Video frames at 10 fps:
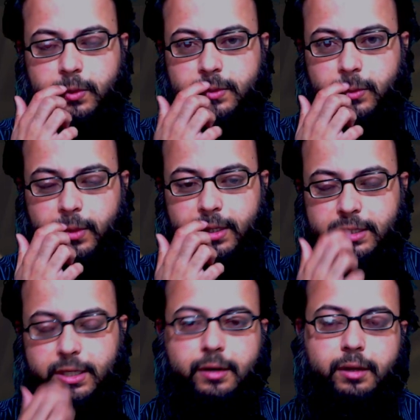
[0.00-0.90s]

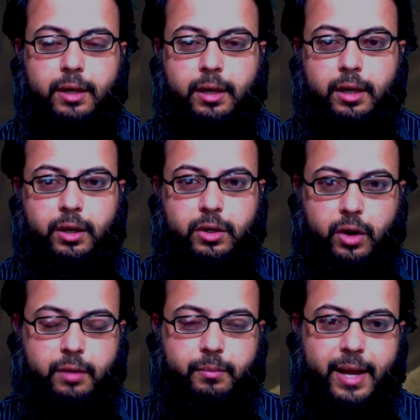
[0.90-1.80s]
regions,
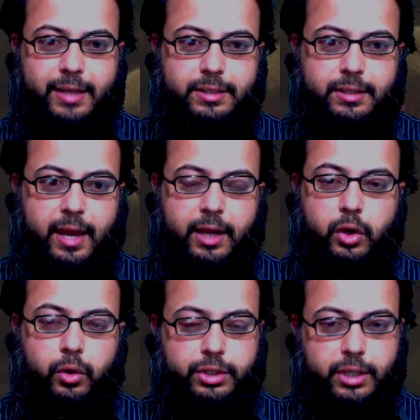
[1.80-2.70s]
Donbass and Luhansk,